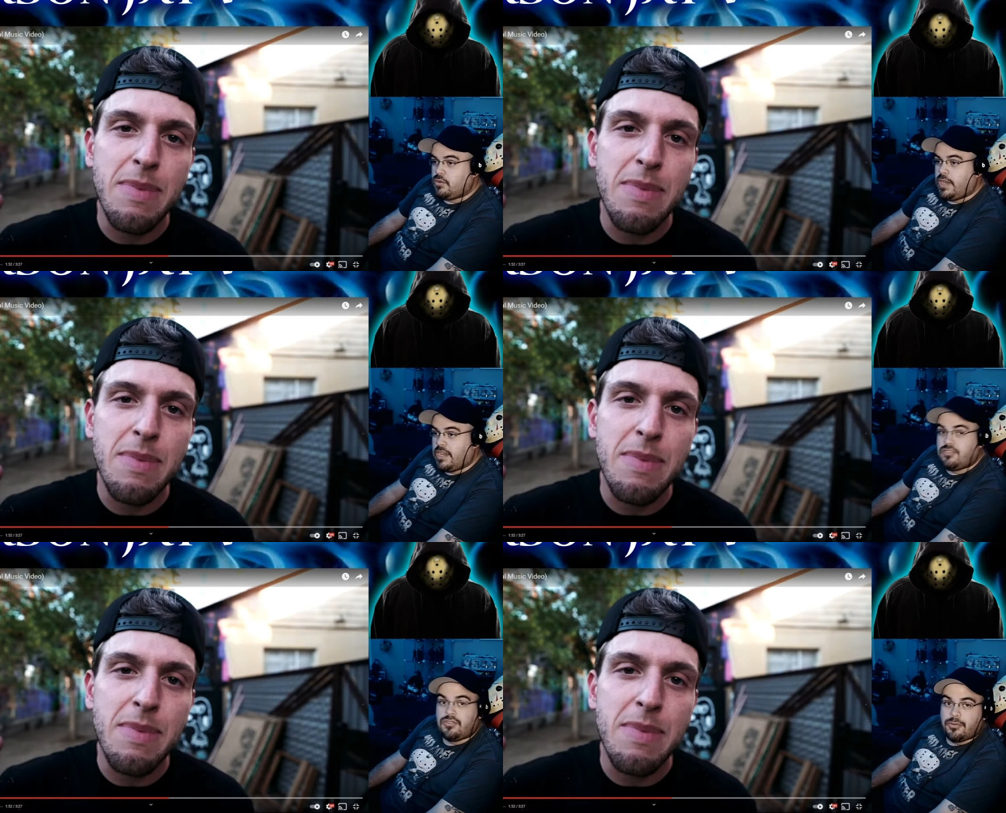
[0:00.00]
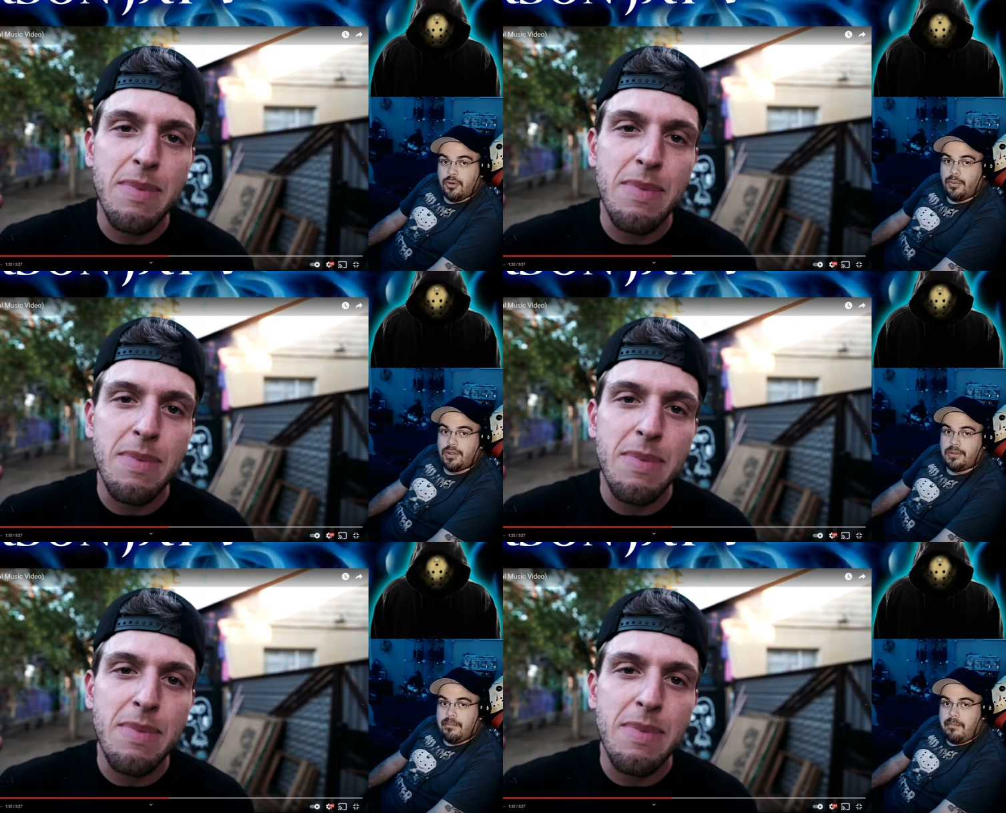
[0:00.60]
Speaker 1: you as you're
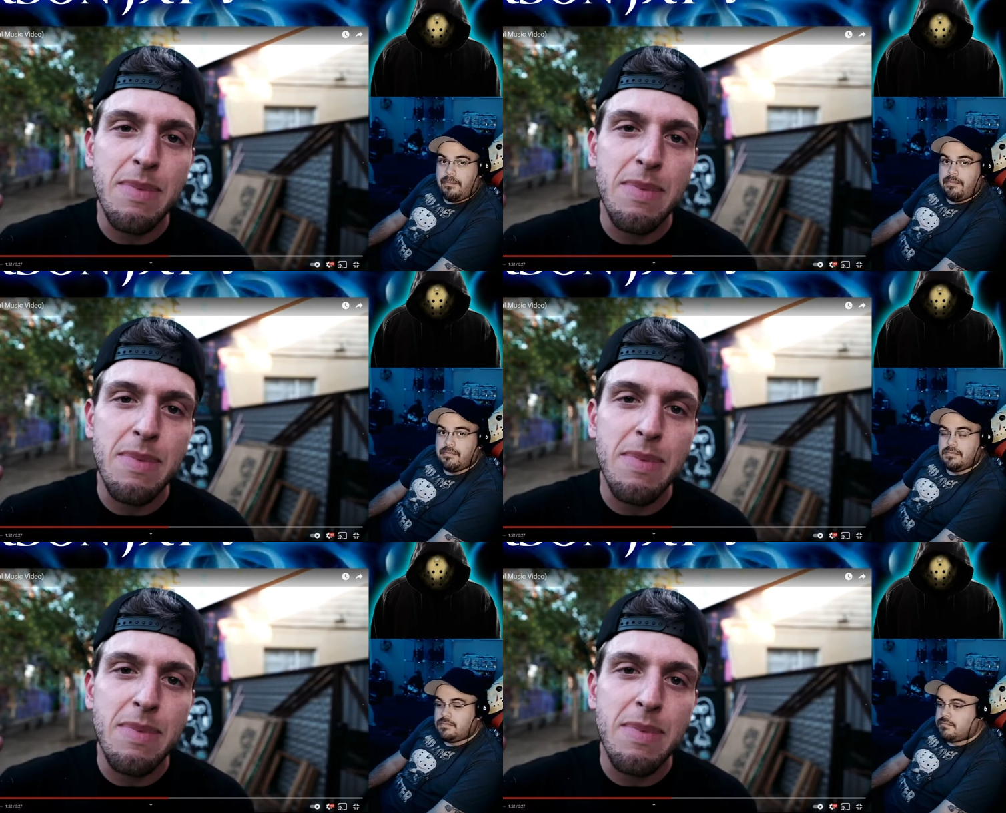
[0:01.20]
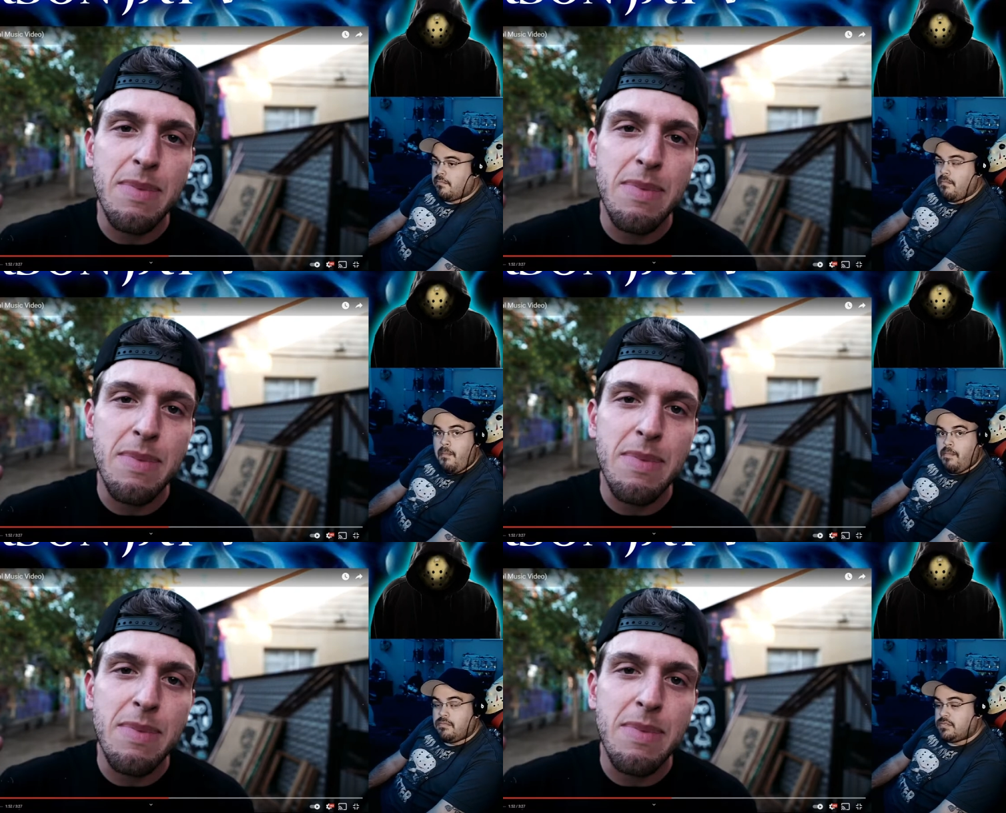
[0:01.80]
growing.
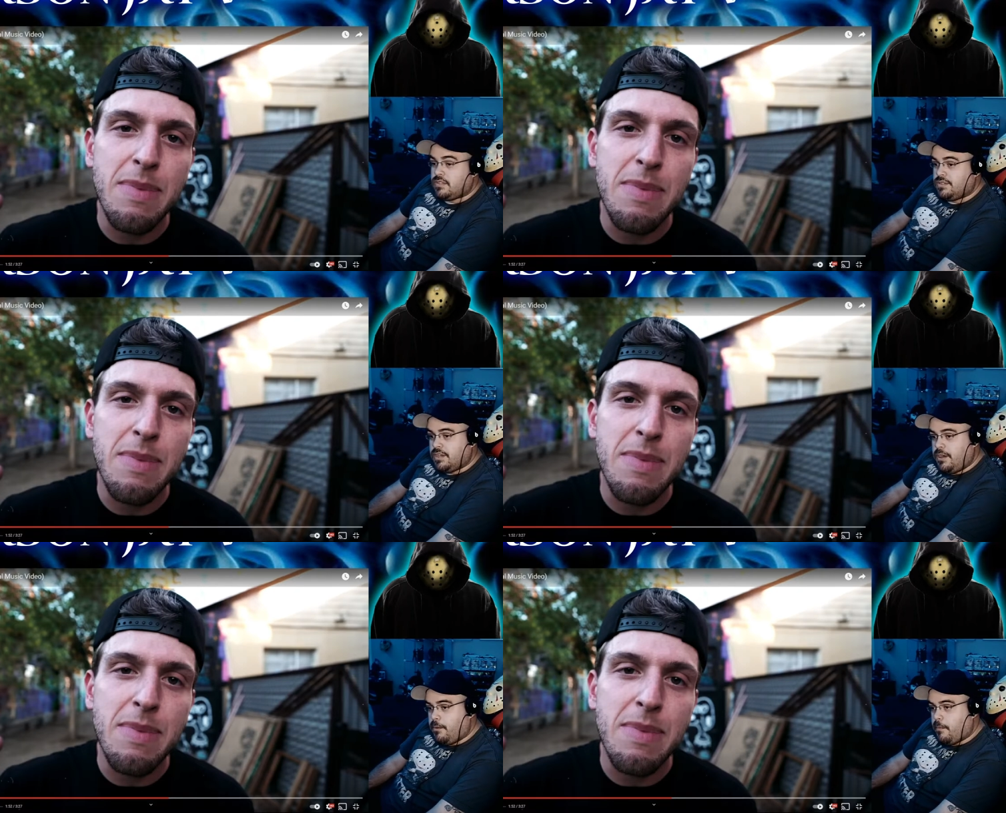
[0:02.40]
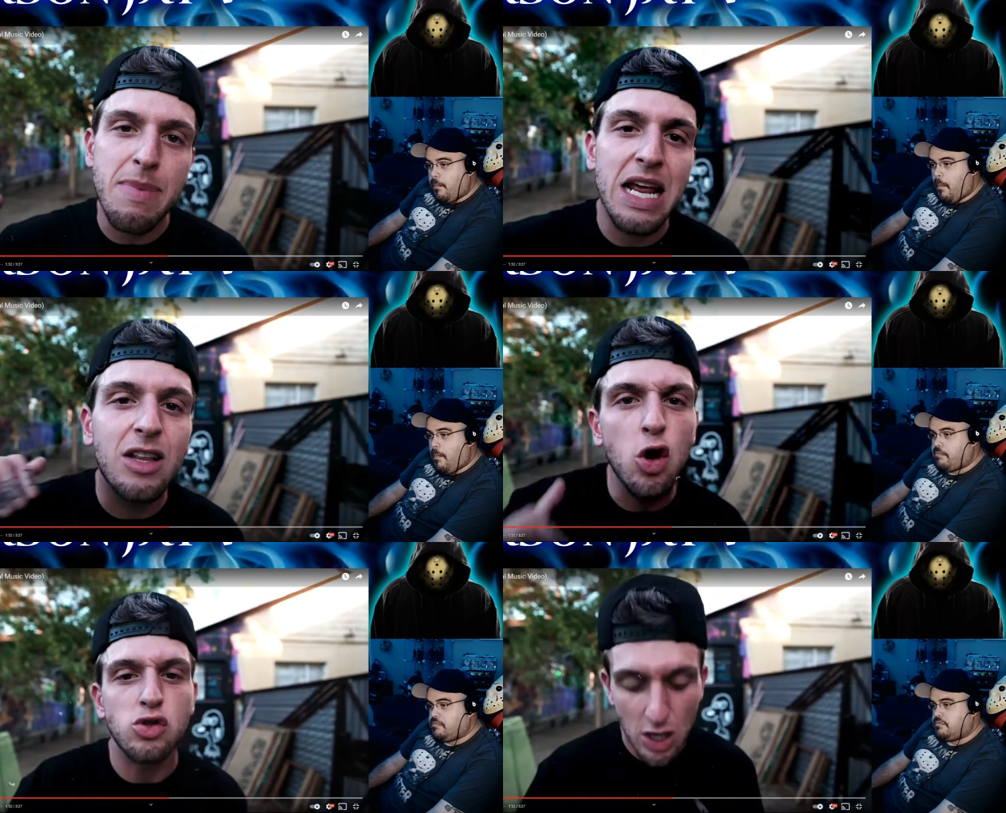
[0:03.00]
Let's go
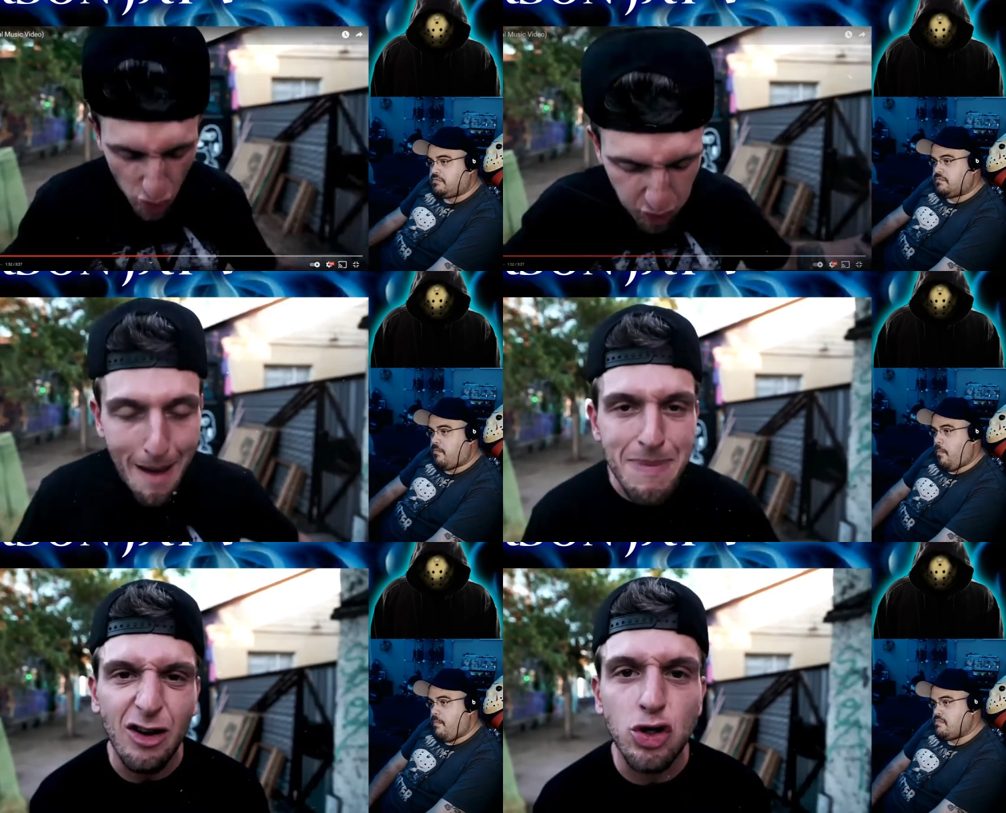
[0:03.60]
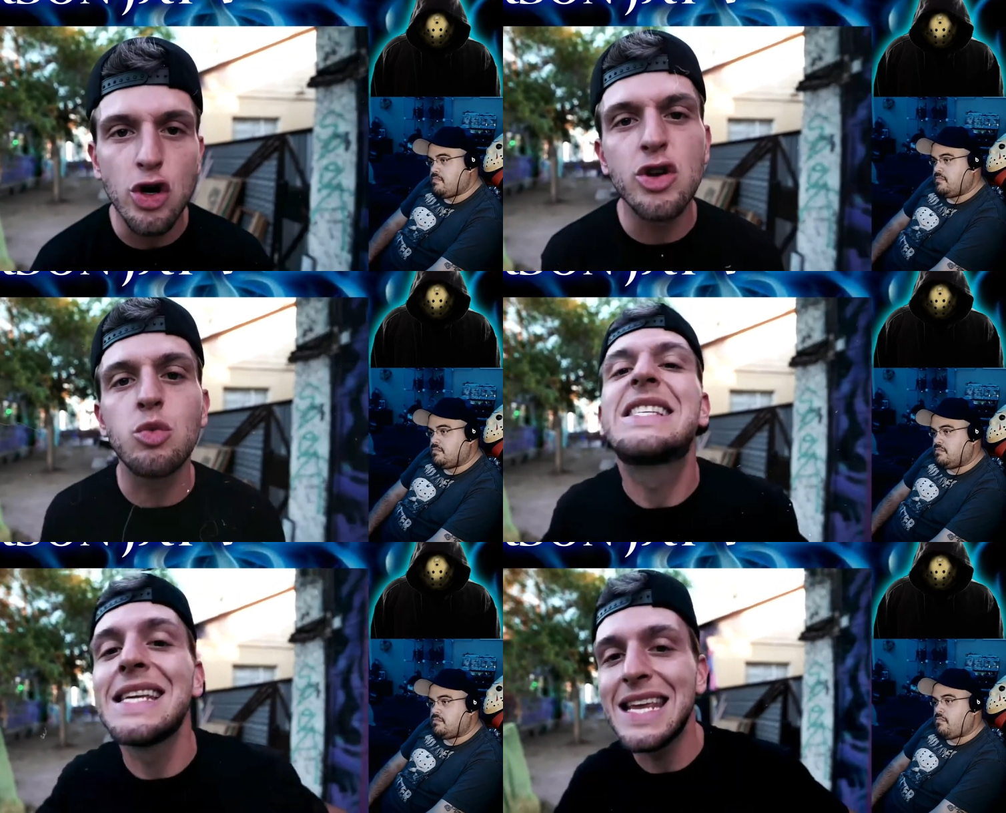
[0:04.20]
be close. Dropout
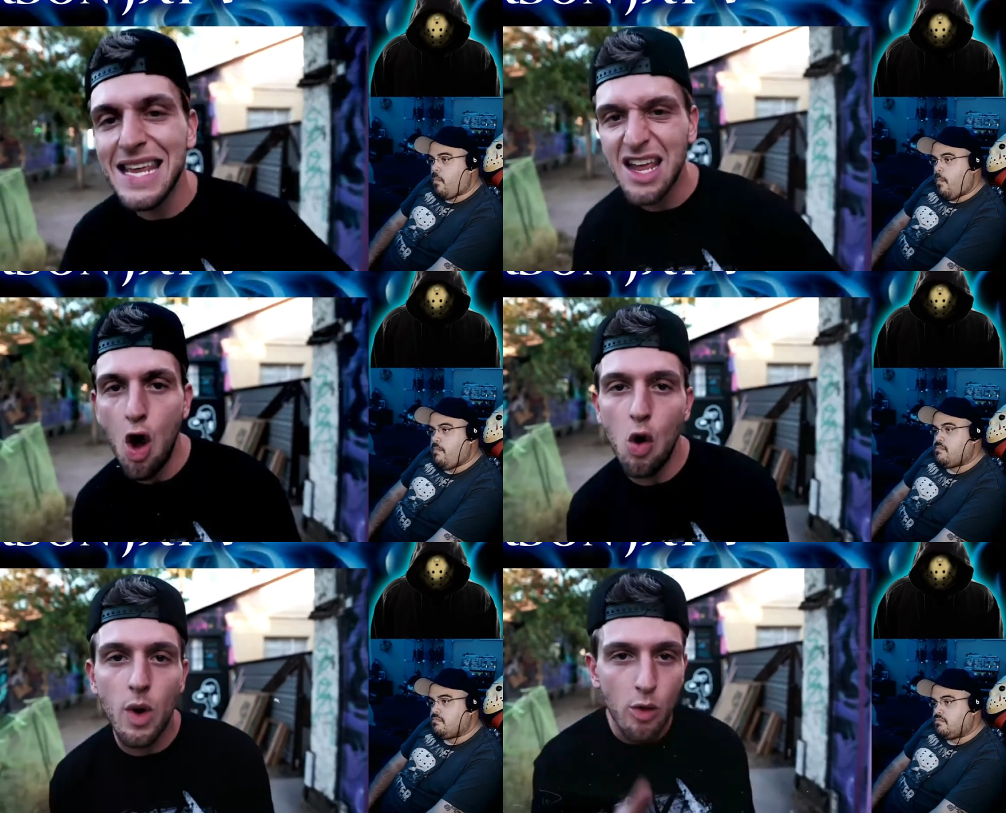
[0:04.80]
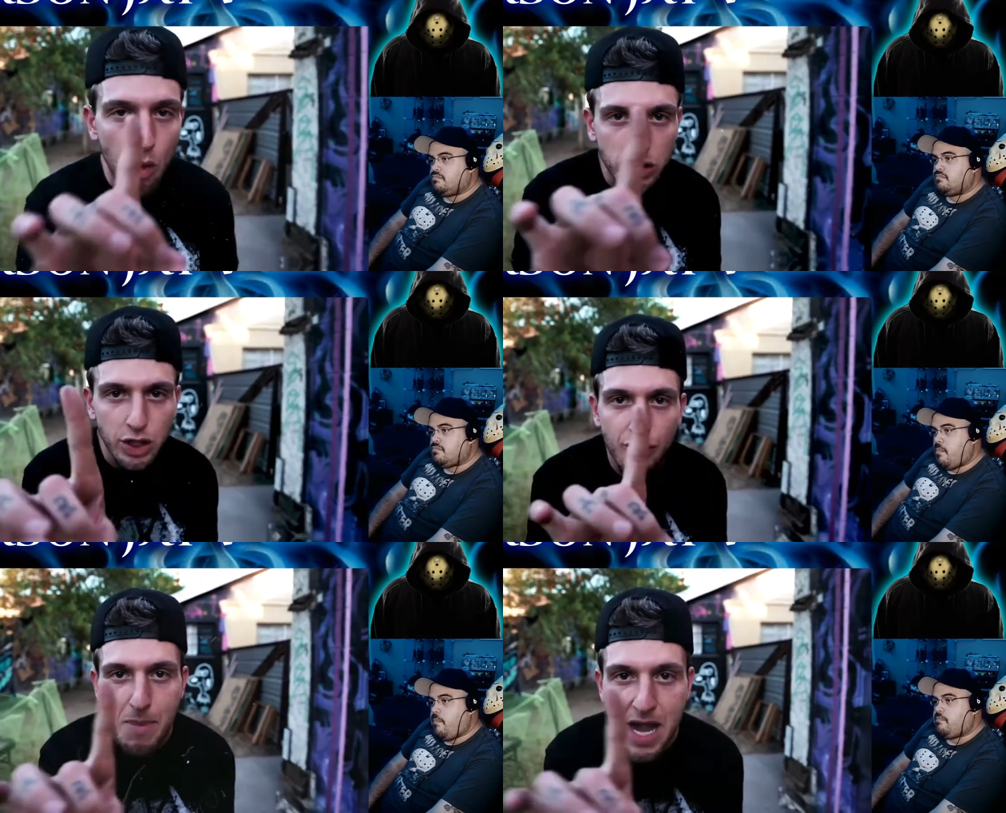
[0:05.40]
Speaker 2: turned to a CEO. I don't
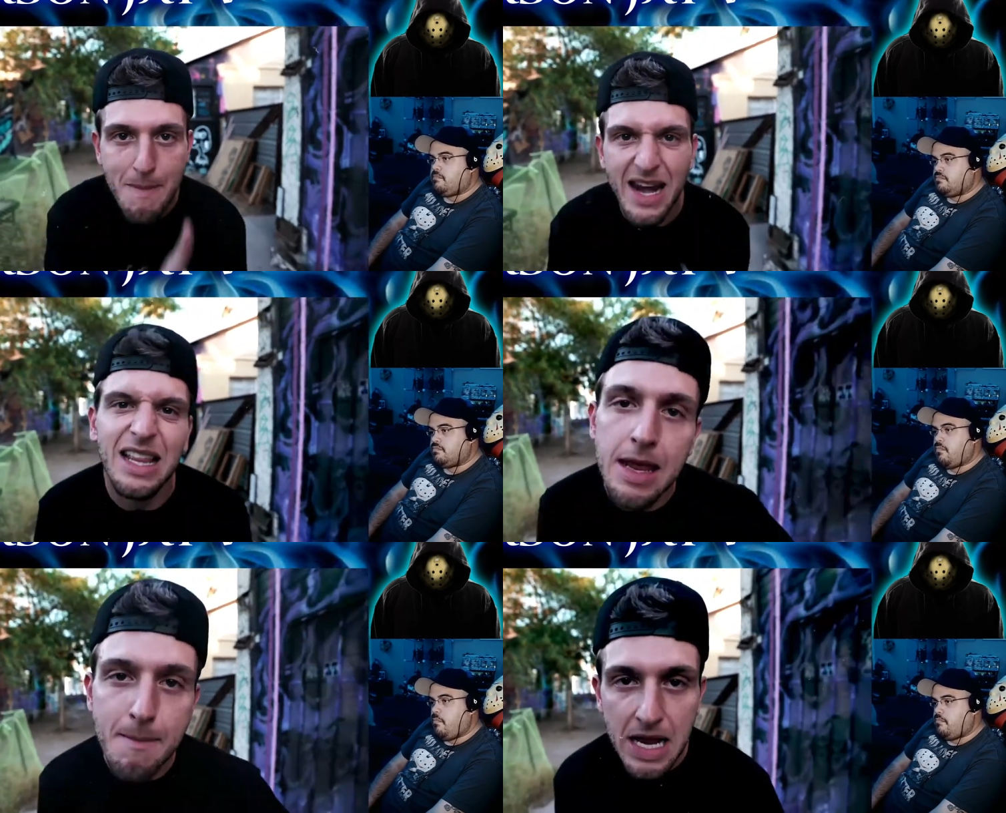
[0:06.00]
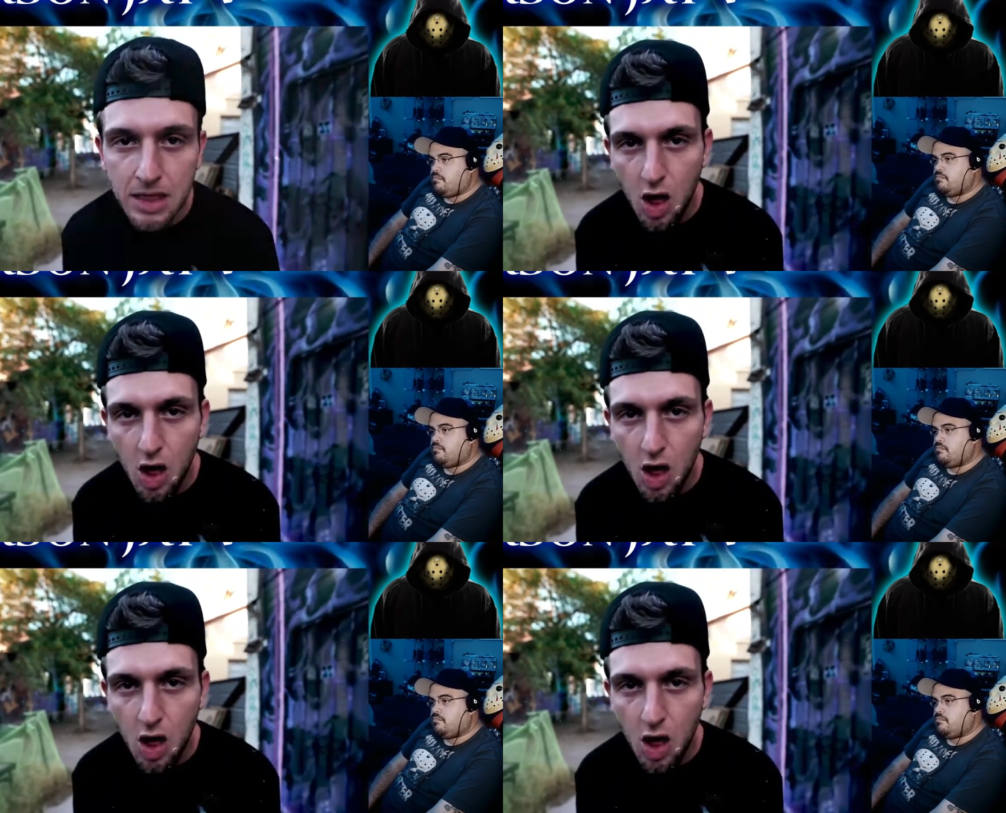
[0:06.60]
want your opinion, better leave me